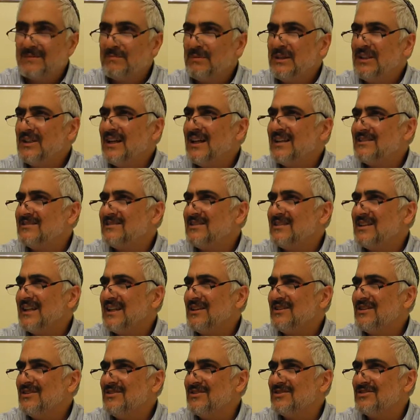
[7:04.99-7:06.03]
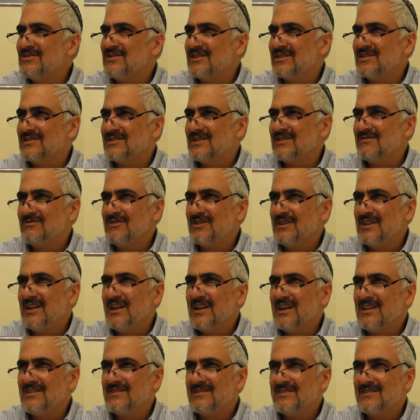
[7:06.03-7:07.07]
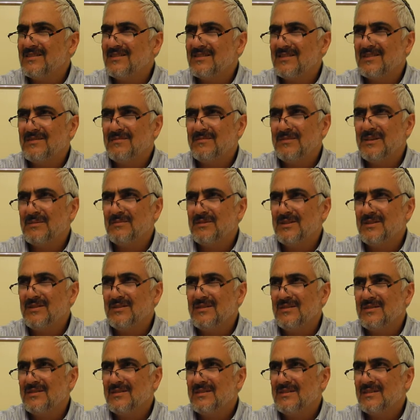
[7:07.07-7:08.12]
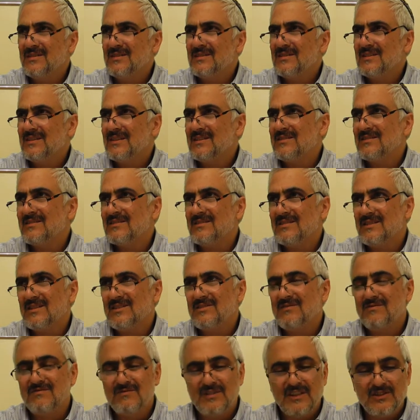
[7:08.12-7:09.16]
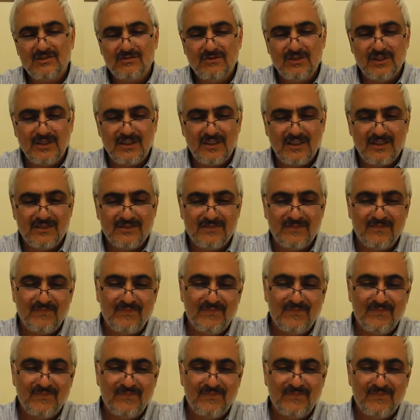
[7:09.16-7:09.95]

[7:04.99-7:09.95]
Peter, how's the air conditioning? It's really hot. Maybe it's really hot.